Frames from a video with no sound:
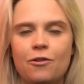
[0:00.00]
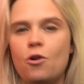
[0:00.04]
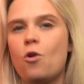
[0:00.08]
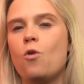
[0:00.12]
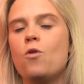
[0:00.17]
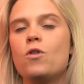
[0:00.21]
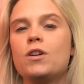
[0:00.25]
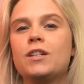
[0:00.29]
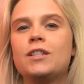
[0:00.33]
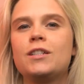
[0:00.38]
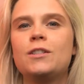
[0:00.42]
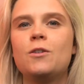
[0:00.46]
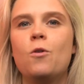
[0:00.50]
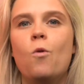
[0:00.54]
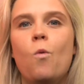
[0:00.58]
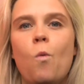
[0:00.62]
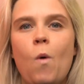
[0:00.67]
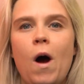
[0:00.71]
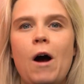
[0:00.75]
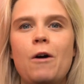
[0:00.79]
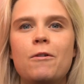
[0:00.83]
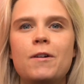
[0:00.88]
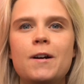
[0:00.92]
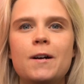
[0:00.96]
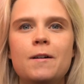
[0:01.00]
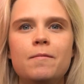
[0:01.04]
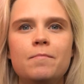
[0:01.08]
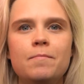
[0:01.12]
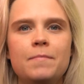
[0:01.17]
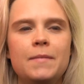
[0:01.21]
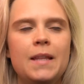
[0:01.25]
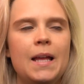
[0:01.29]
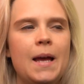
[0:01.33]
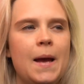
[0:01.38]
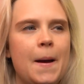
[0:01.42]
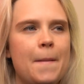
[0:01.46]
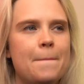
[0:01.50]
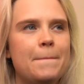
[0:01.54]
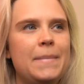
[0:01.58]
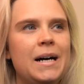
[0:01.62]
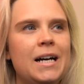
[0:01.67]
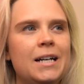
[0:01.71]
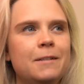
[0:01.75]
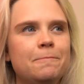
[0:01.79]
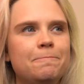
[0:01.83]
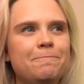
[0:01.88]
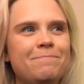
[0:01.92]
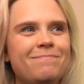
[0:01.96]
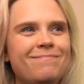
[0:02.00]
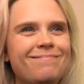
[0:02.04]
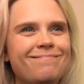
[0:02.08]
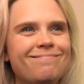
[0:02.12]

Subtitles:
course welcome, but